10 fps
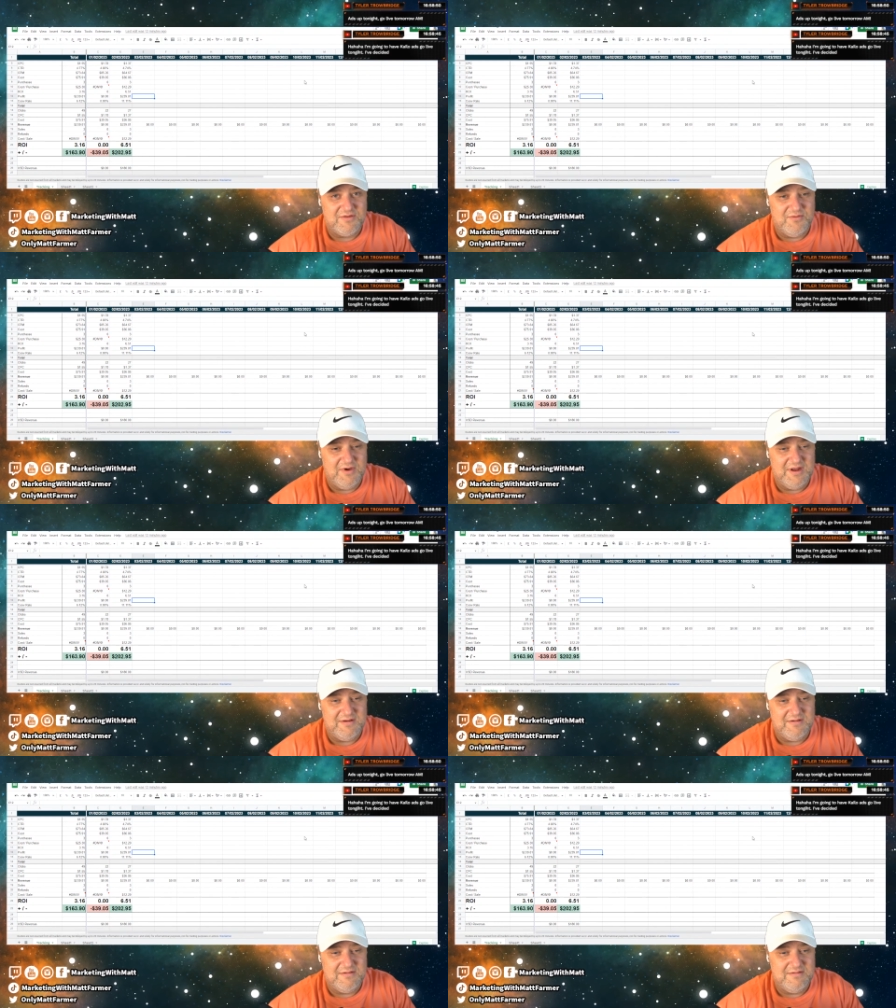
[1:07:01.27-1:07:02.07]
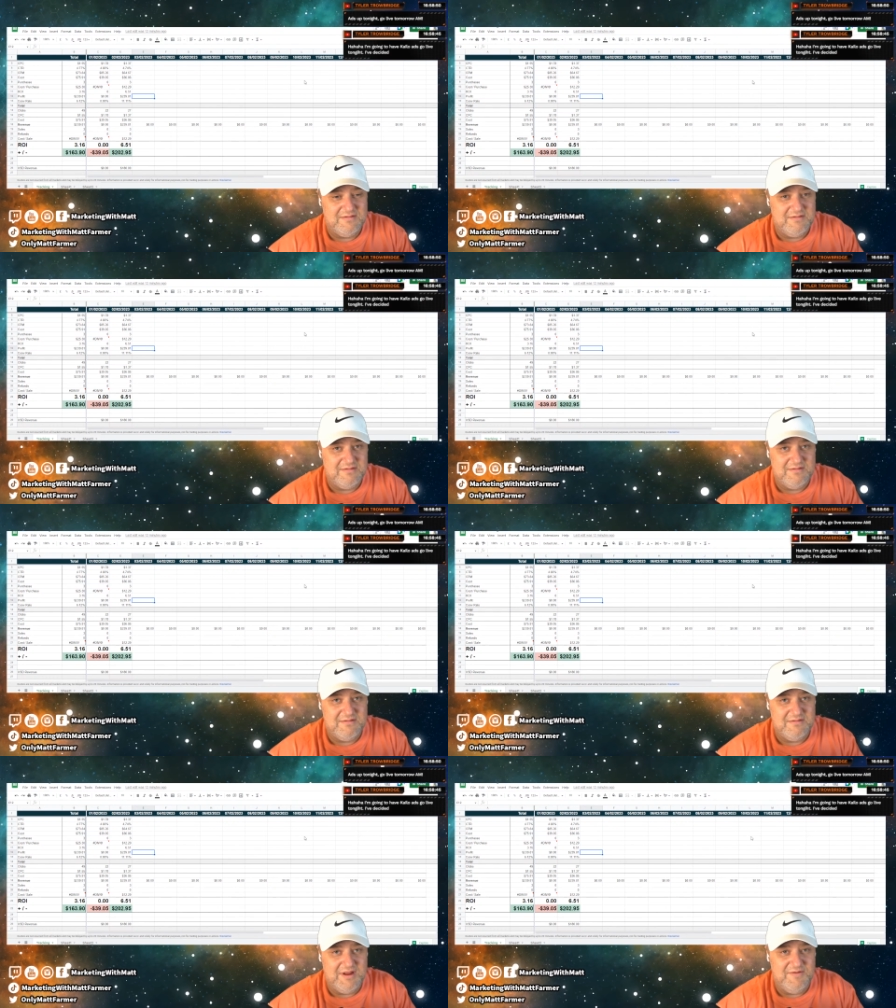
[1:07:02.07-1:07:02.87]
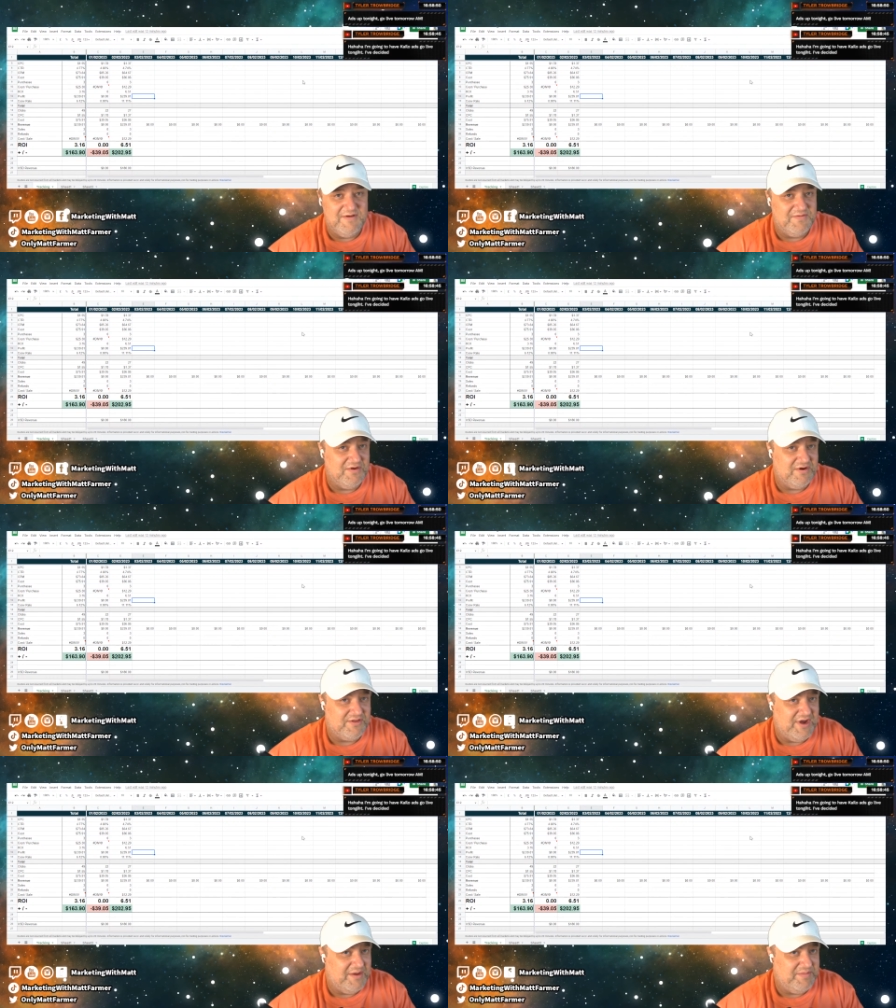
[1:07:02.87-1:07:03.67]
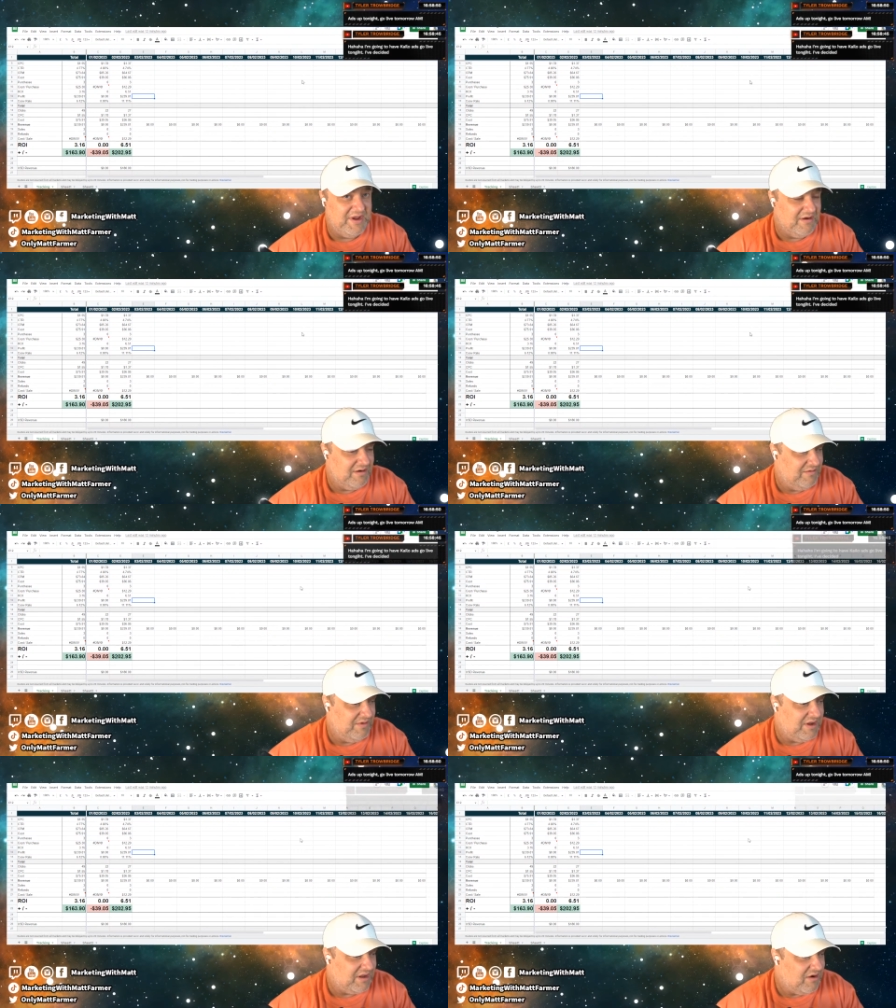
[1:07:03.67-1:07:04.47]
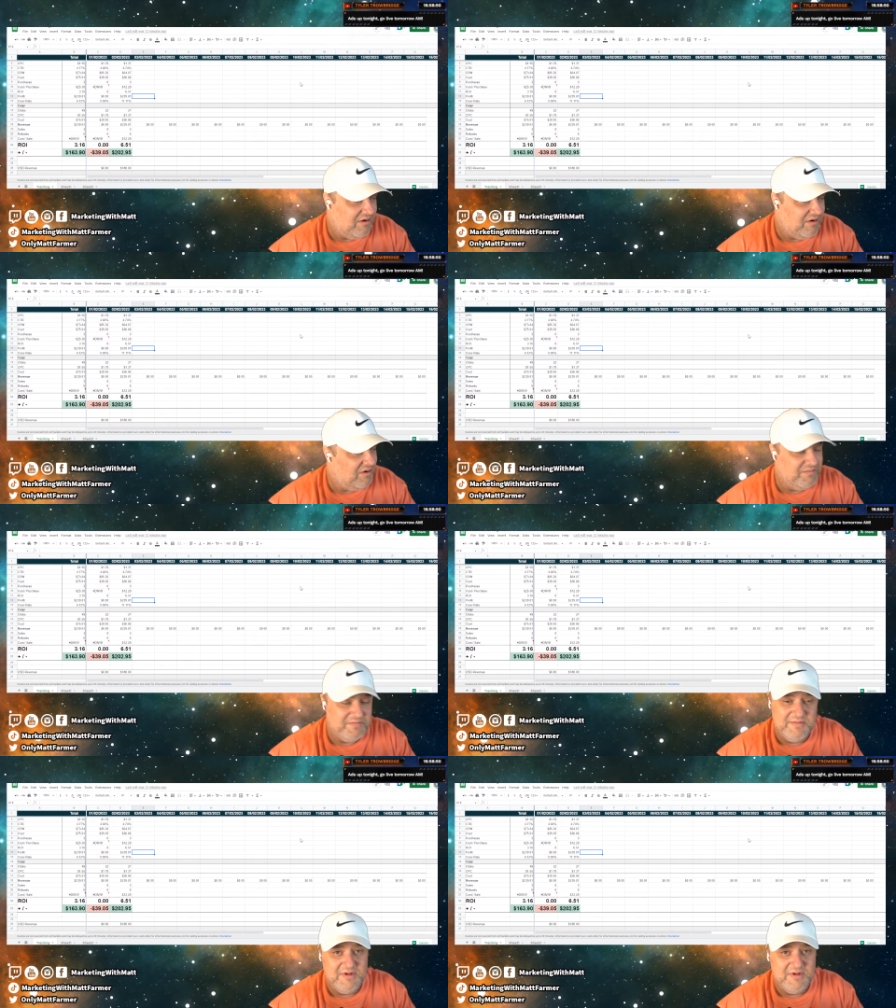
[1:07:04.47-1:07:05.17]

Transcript: what, even if we were to stop here, we could go home